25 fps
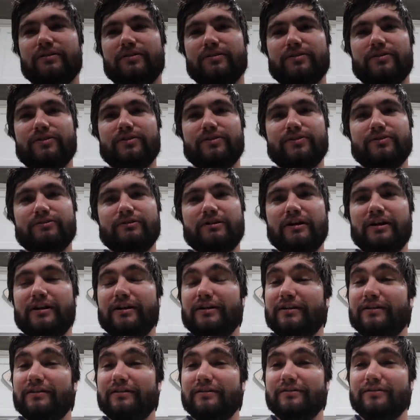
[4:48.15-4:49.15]

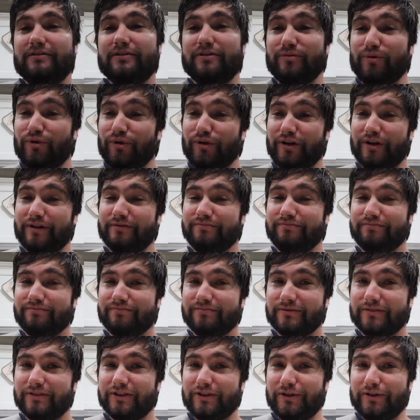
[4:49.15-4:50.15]
Alrighty, good morning.
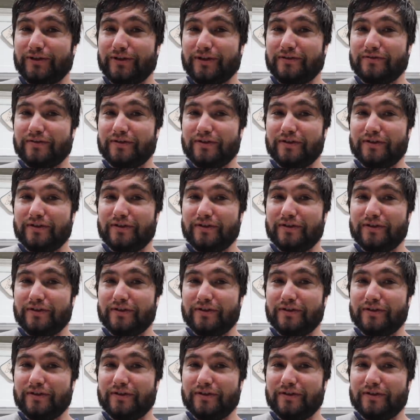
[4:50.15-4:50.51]
You have